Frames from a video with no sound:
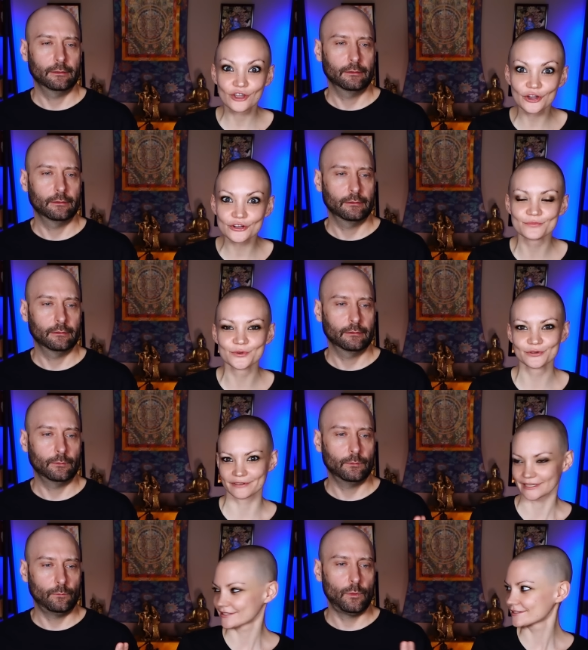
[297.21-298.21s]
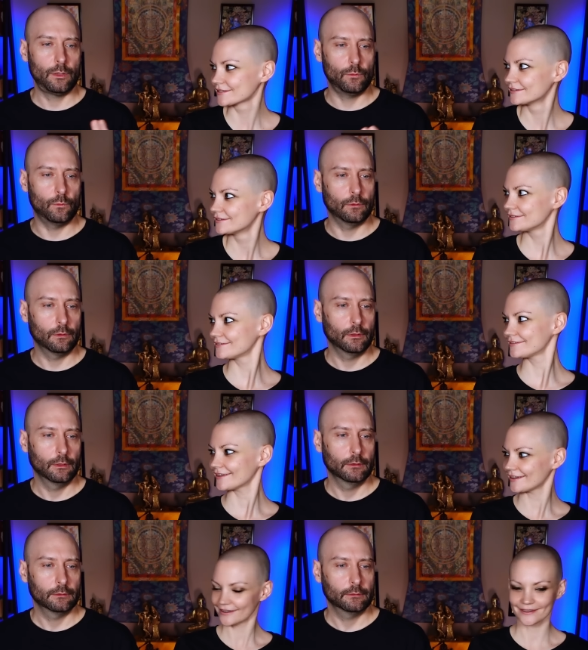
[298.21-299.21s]
Speaker 1: good movies. Woo.
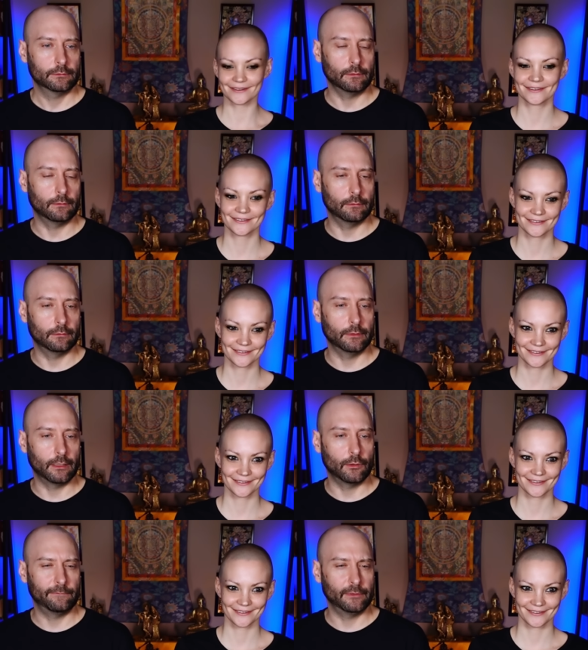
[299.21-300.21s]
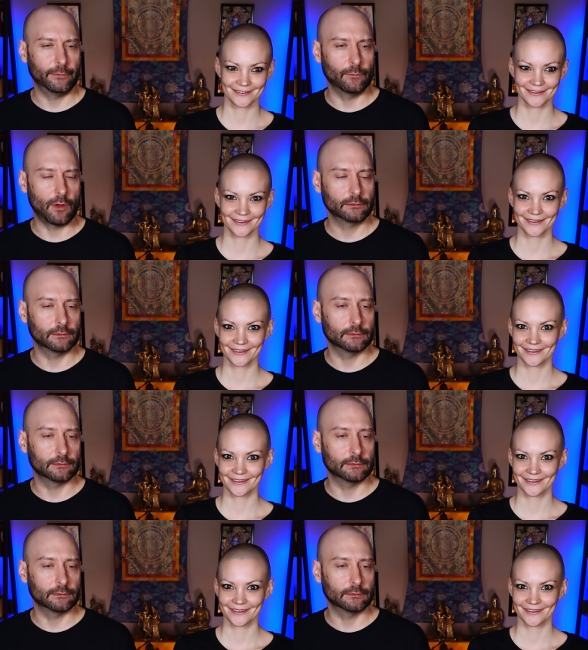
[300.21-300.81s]
Yeah.
Speaker 2: So yeah, hopefully we could watch it